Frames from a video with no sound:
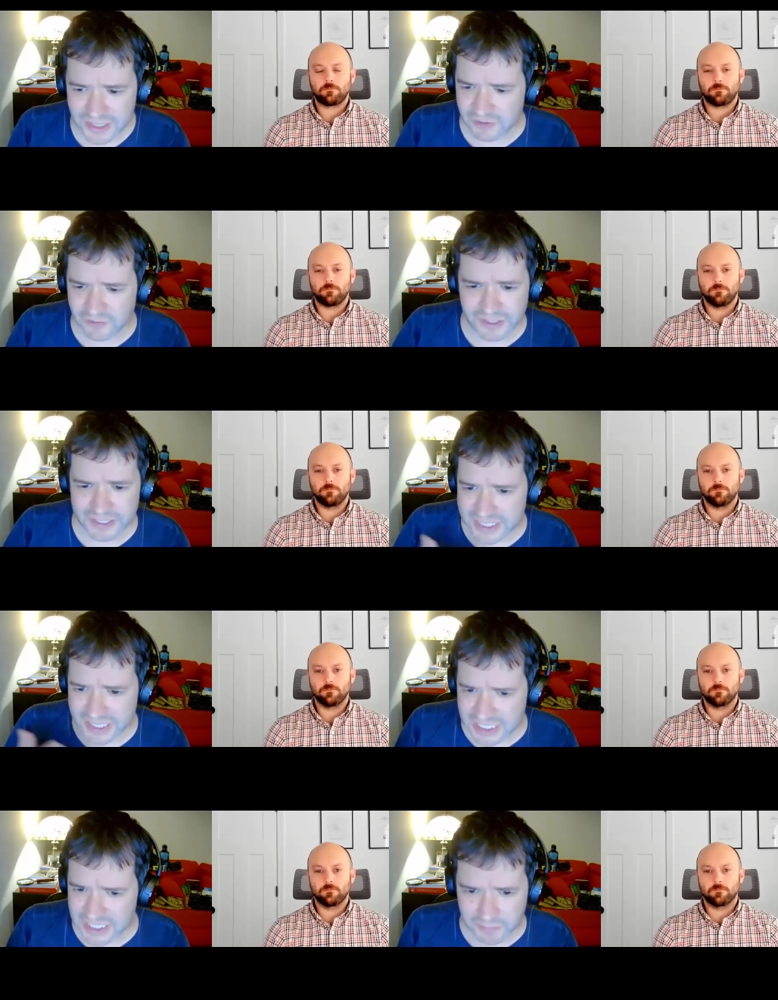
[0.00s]
Speaker 1: some
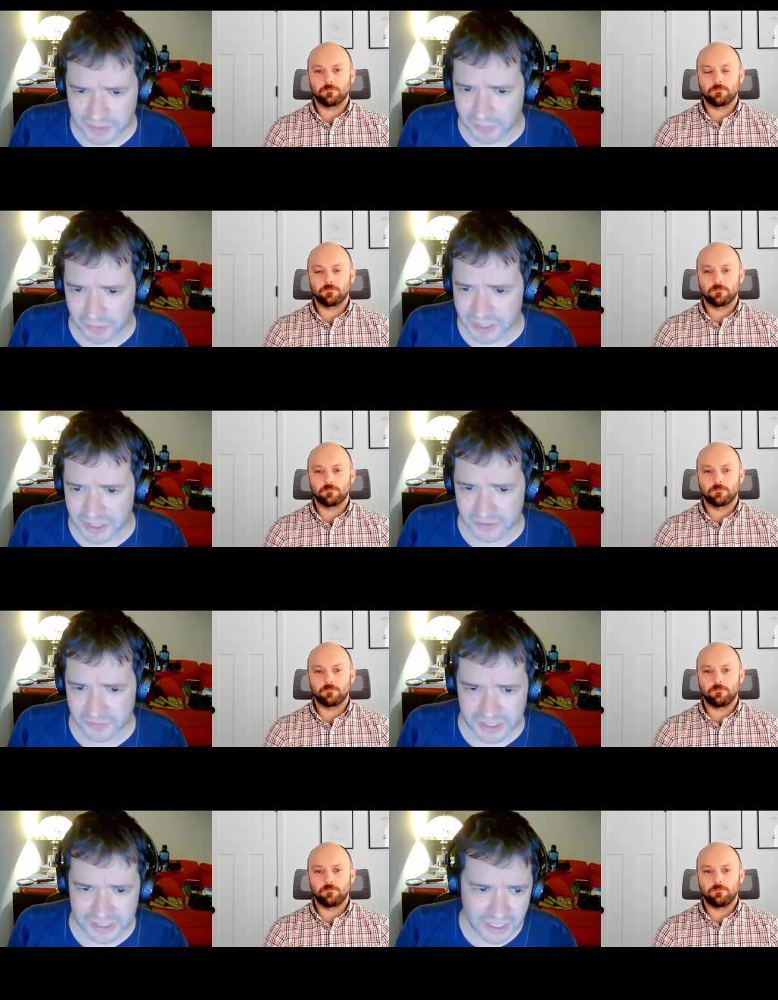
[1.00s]
fantastic people because of
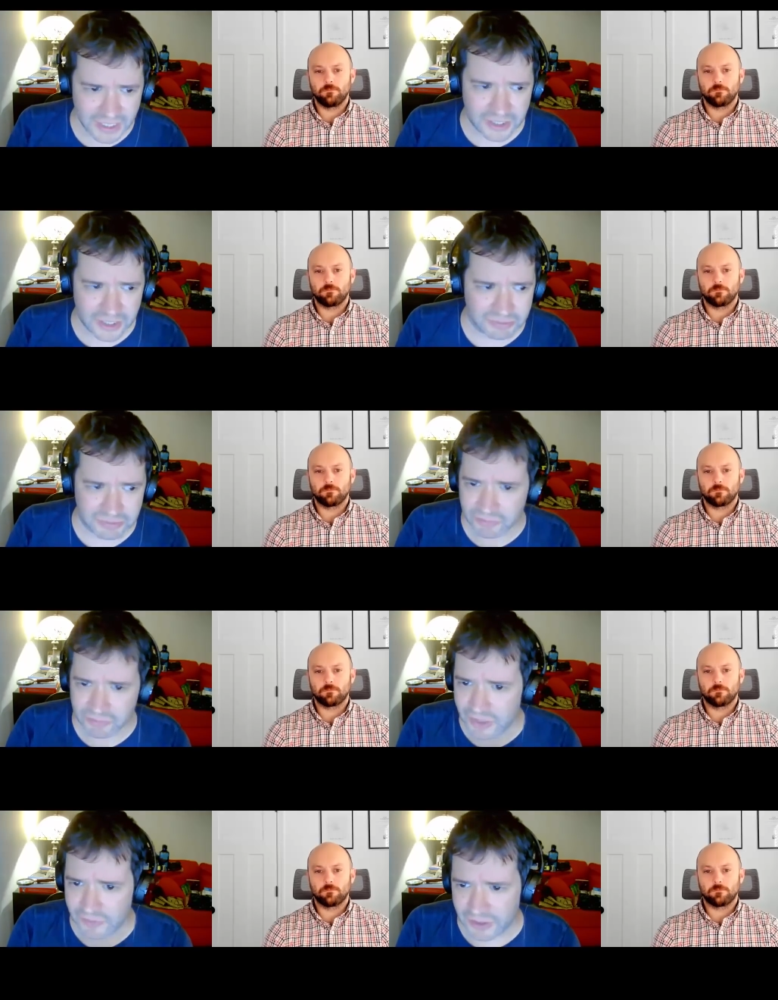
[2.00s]
this. You know,
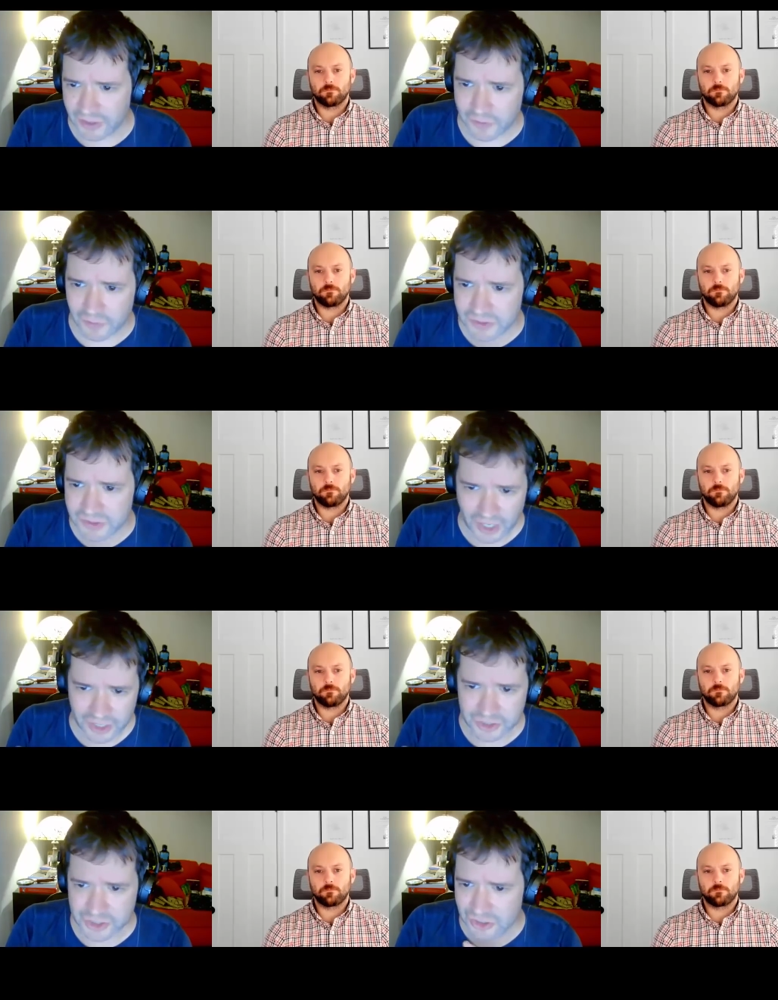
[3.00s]
everything from
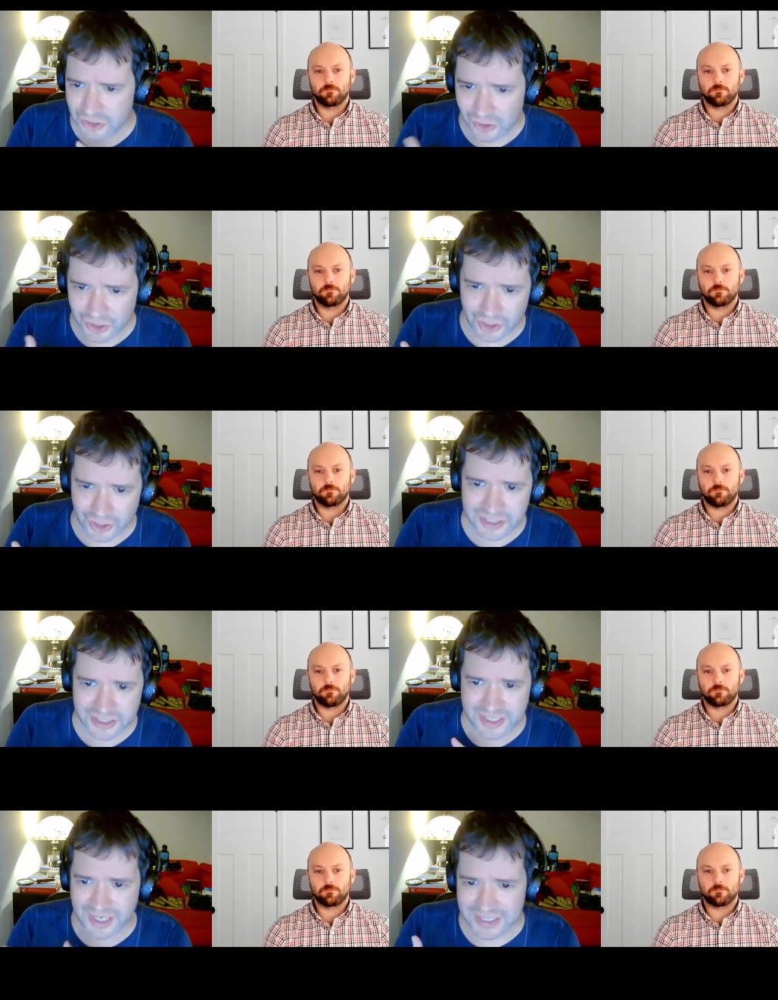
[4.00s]
doctors, lawyers,
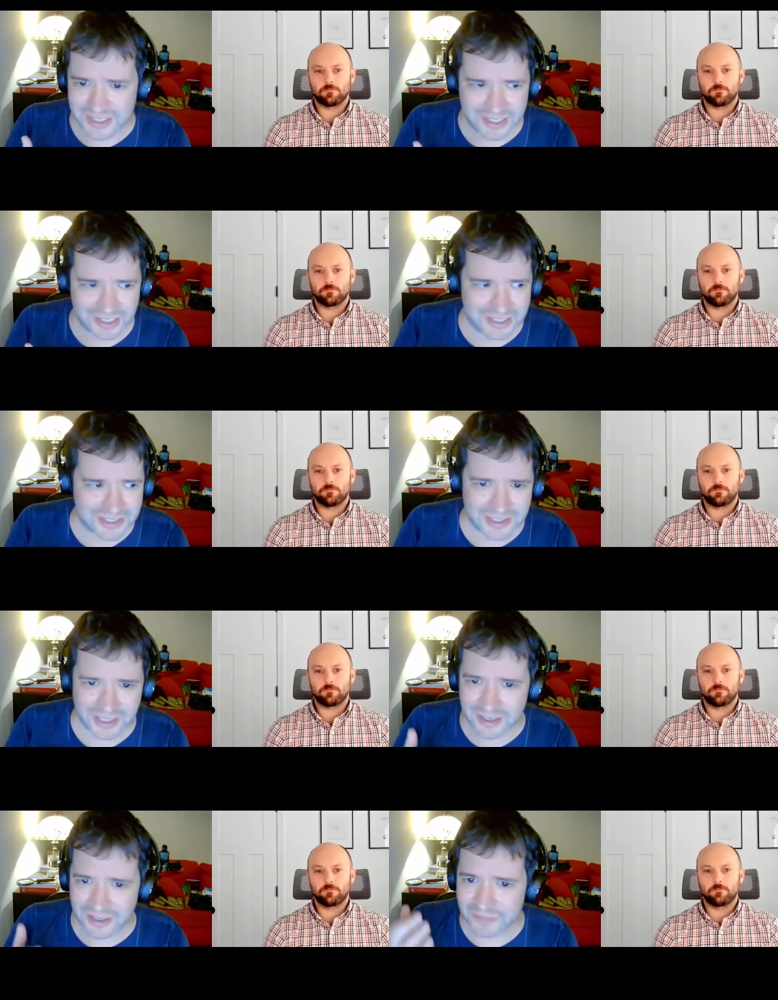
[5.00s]
dentists,
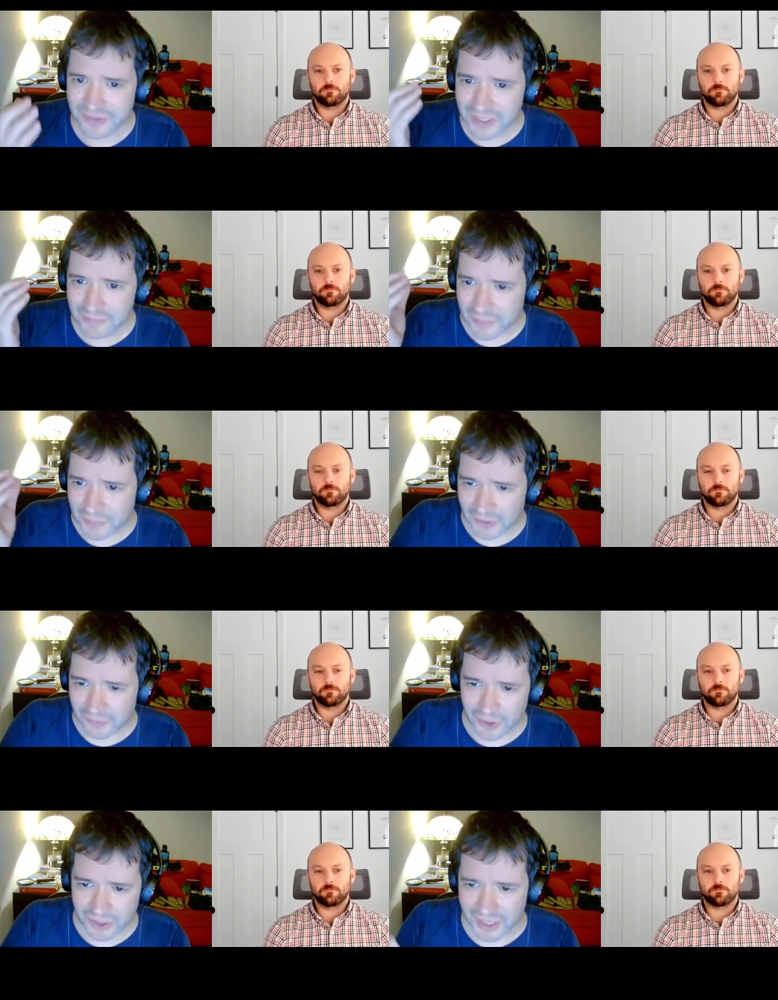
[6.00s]
people that
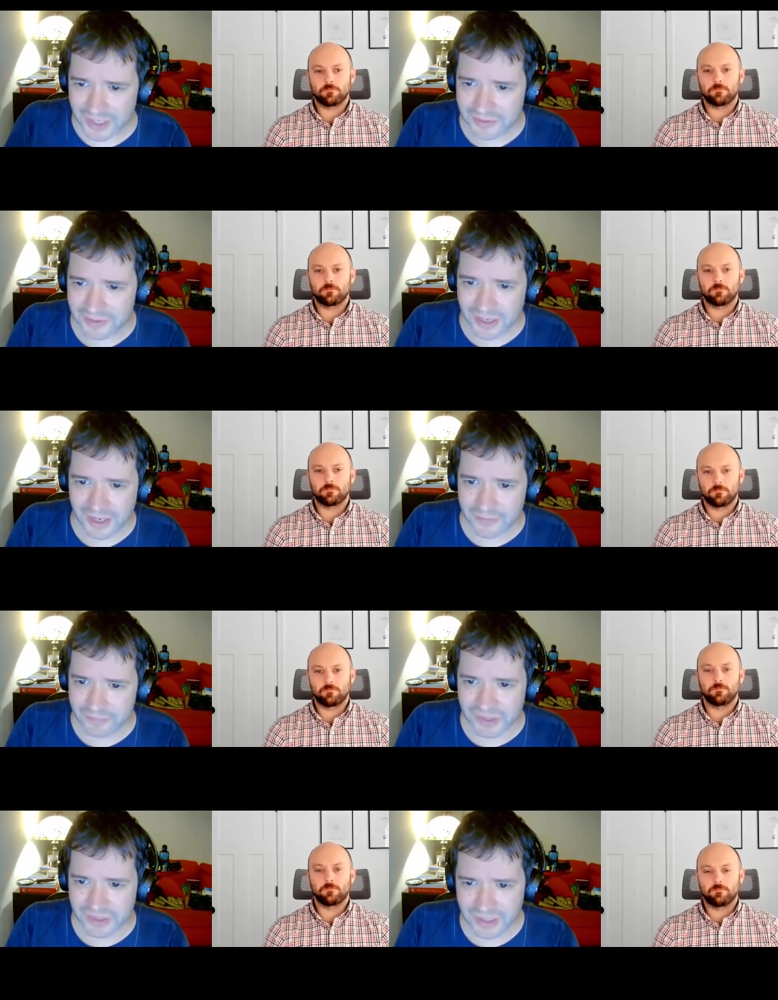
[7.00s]
work
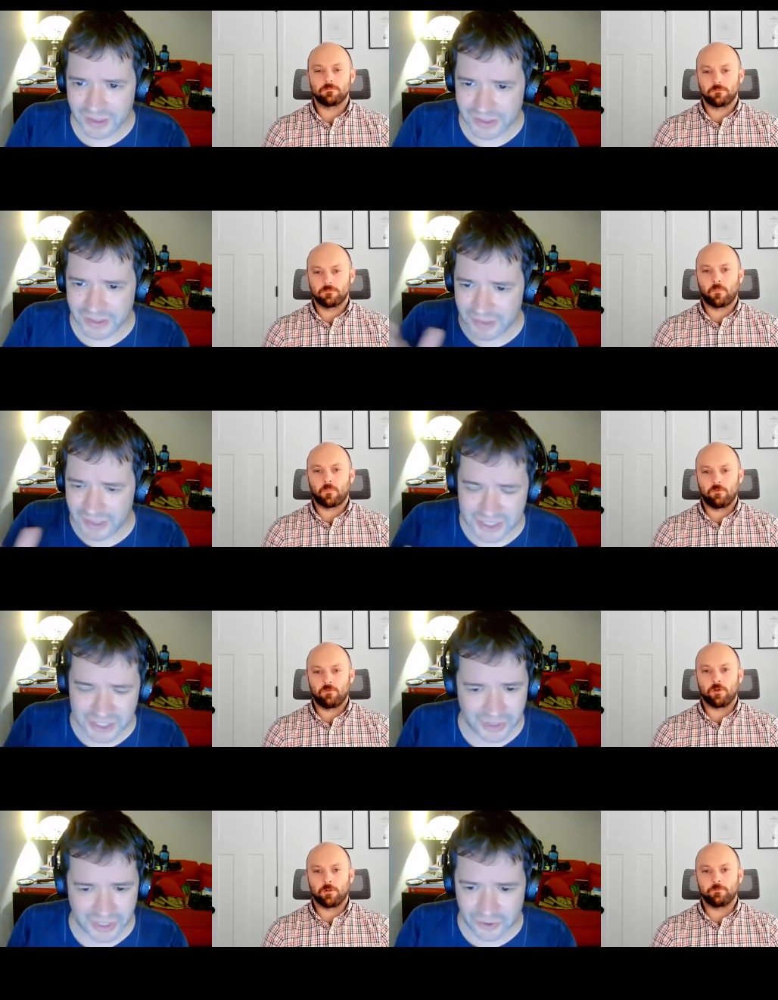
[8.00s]
in the
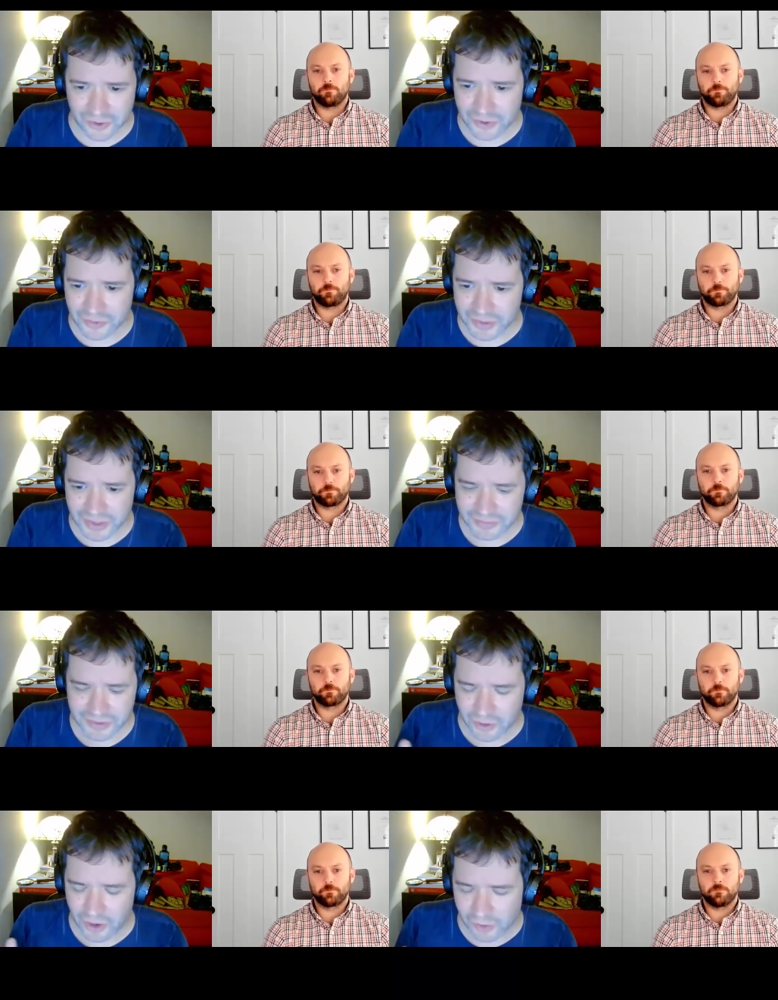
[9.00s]
military, or, you
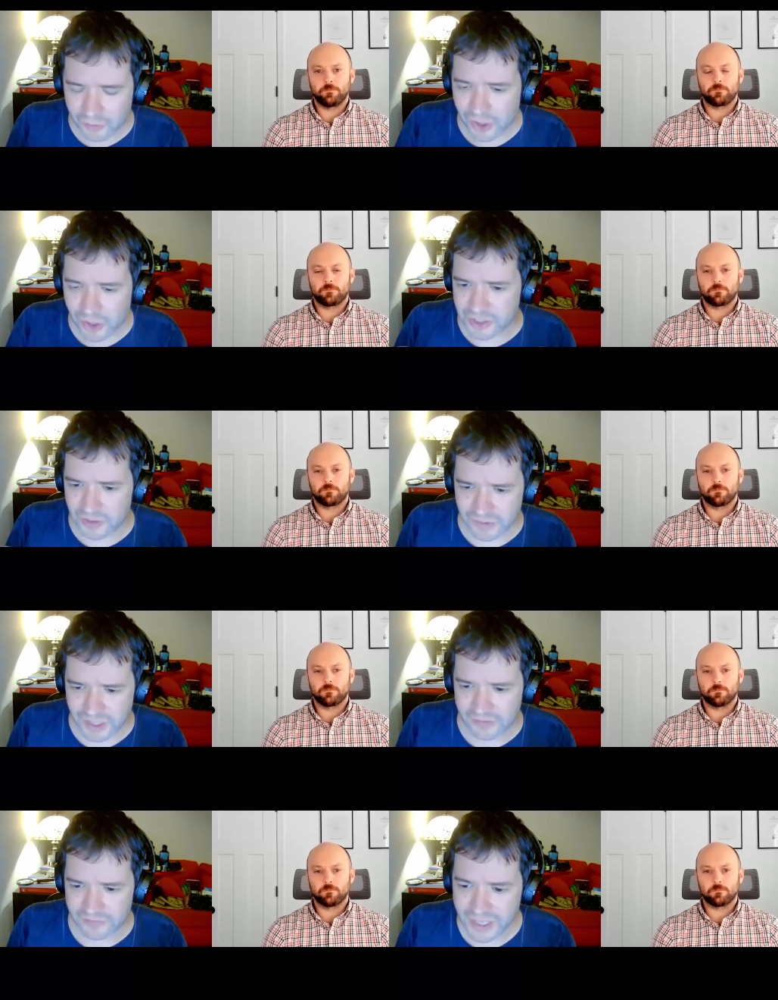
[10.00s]
know, all walks of life.